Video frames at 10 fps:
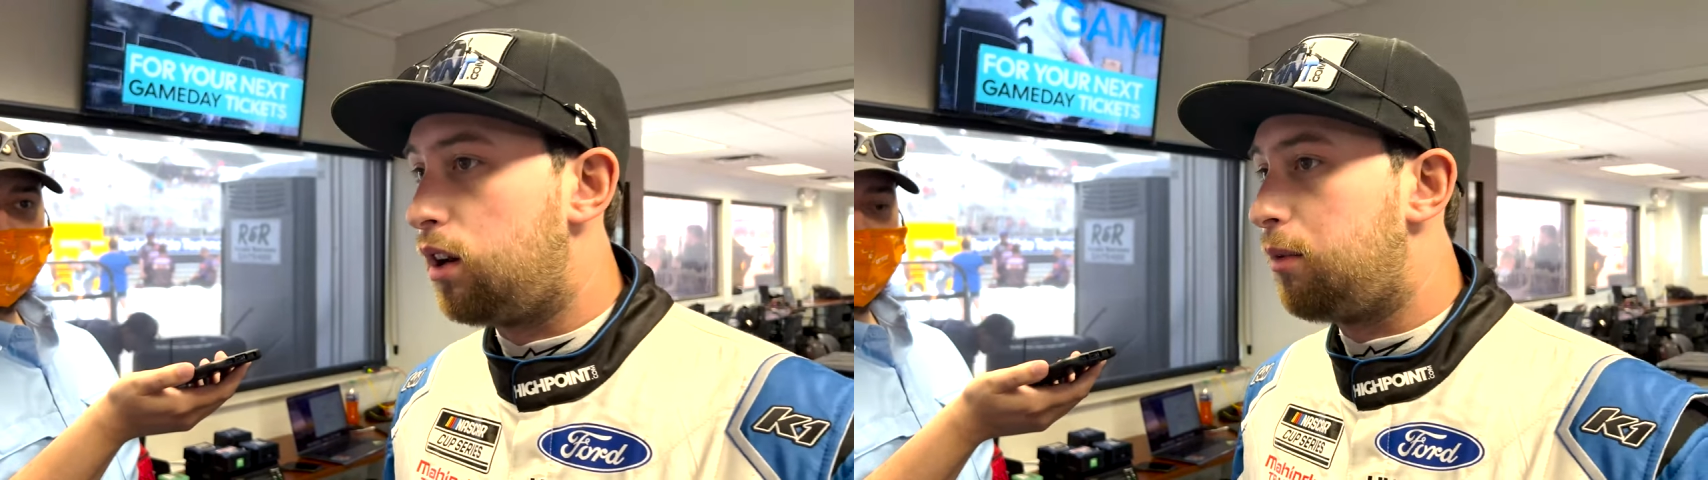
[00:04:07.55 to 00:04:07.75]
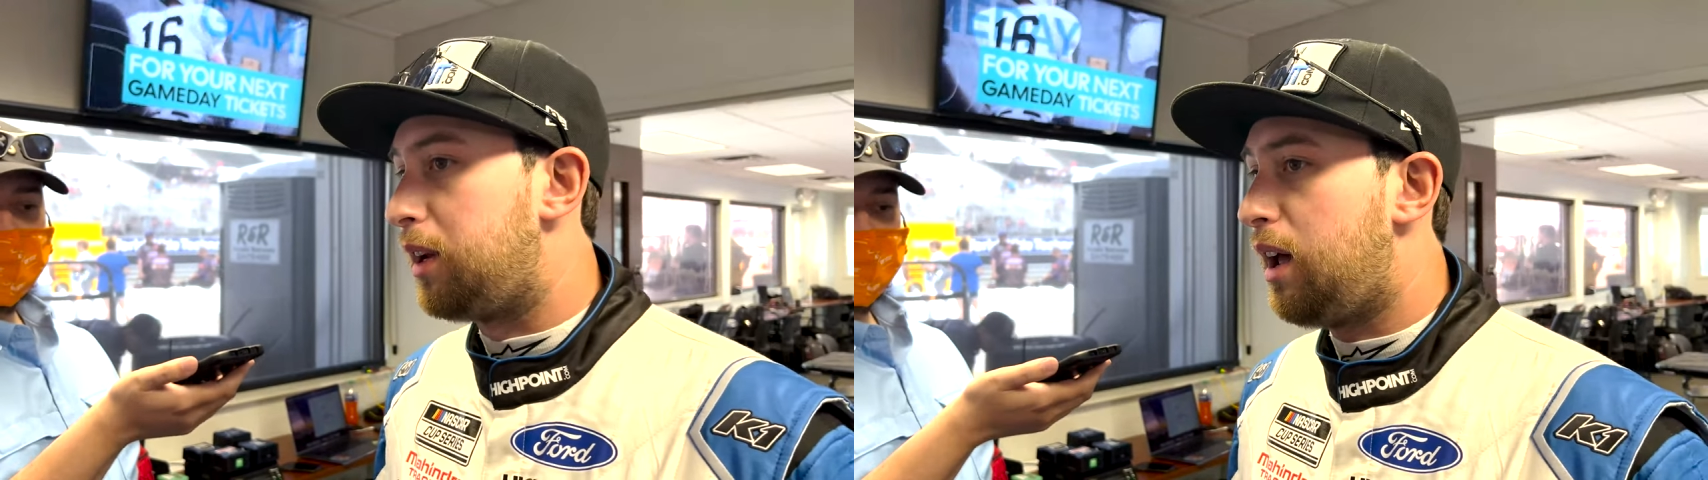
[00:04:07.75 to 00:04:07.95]

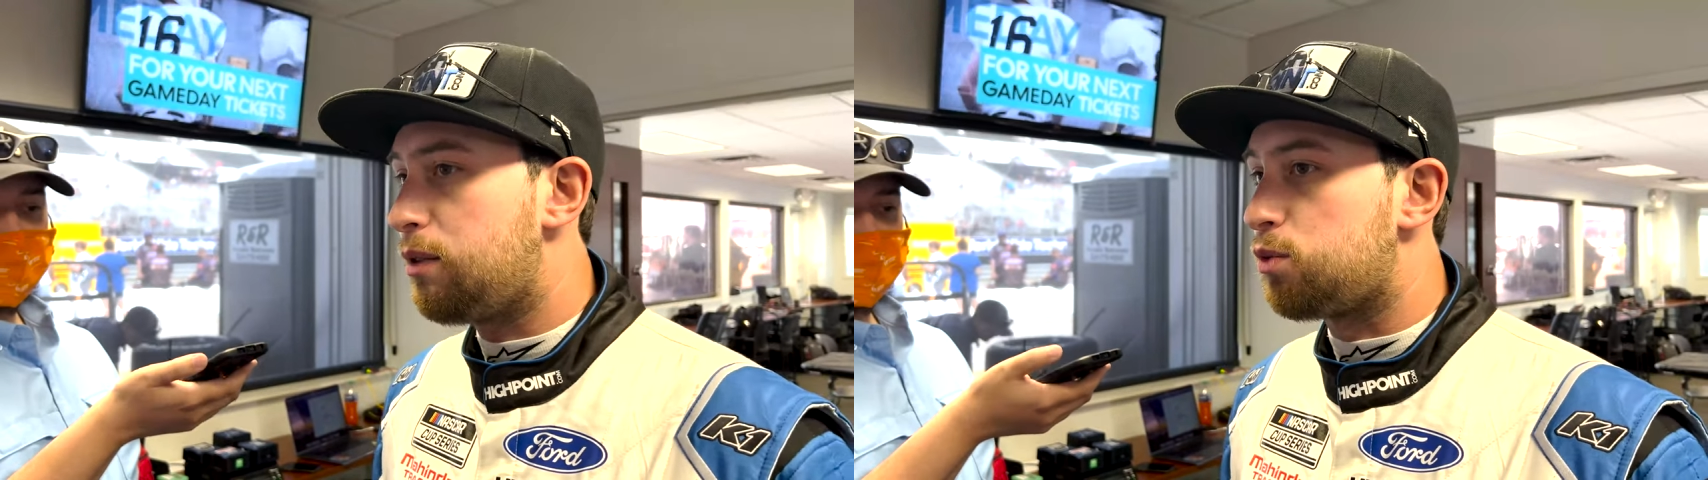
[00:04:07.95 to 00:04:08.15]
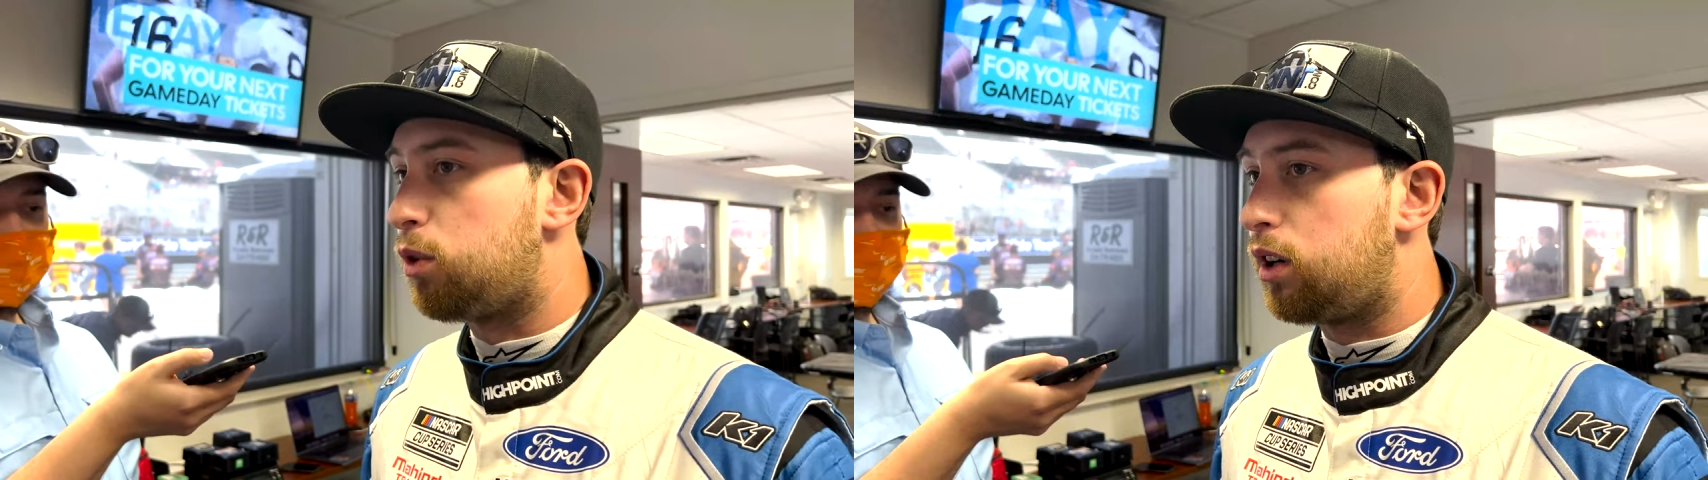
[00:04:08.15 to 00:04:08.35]
I mean, I
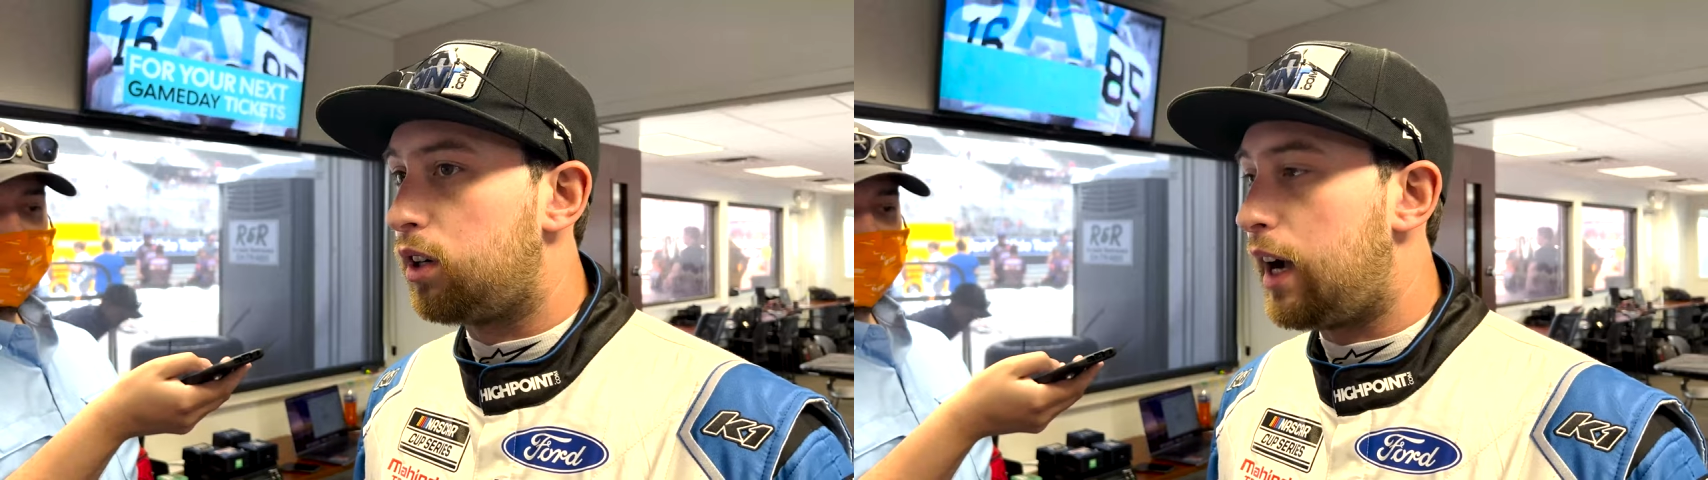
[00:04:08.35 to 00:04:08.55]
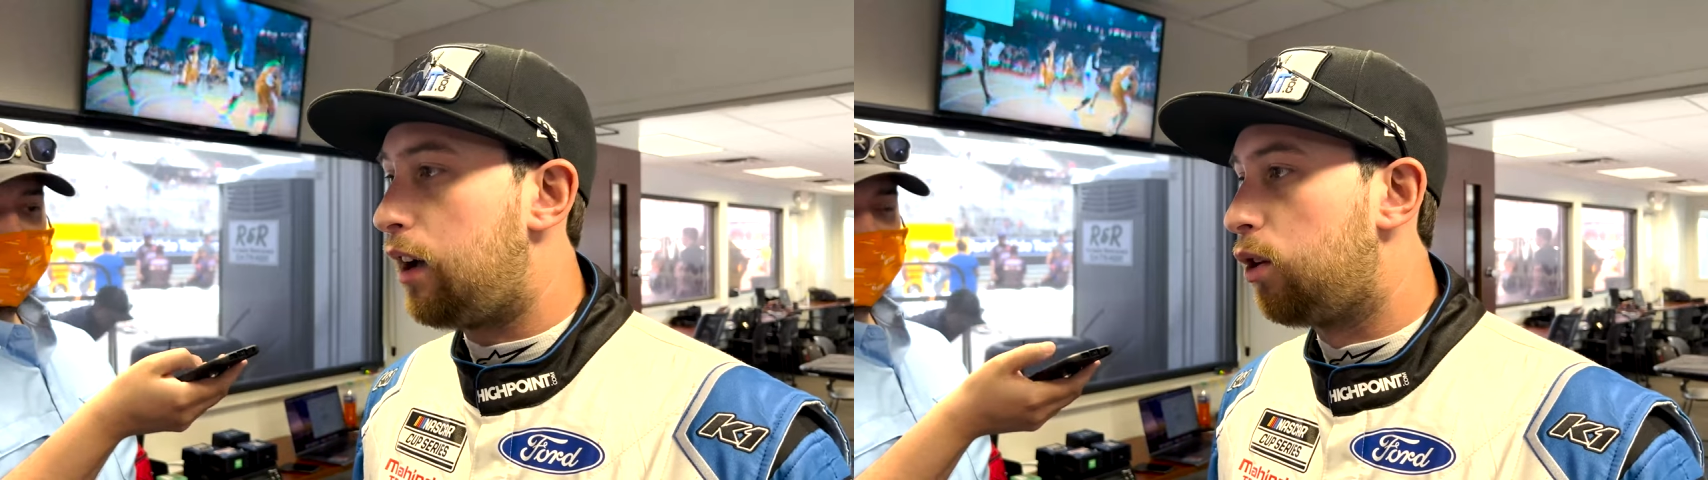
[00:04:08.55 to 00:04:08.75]
was working
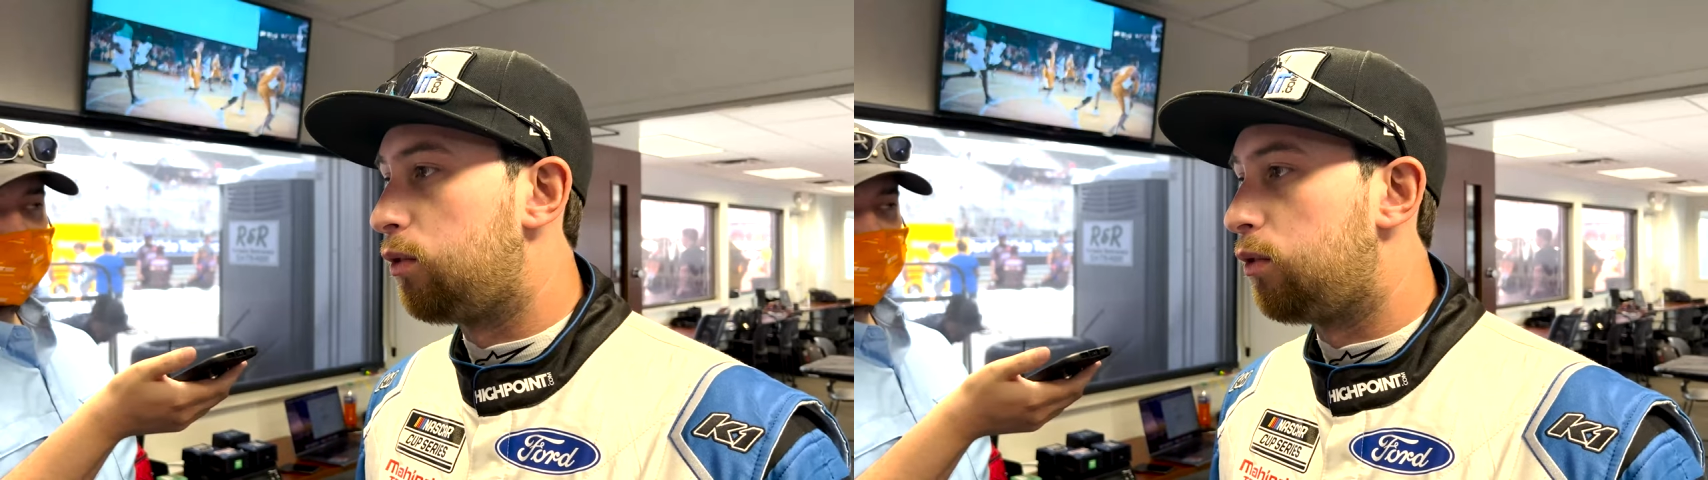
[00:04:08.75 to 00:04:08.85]
Kyle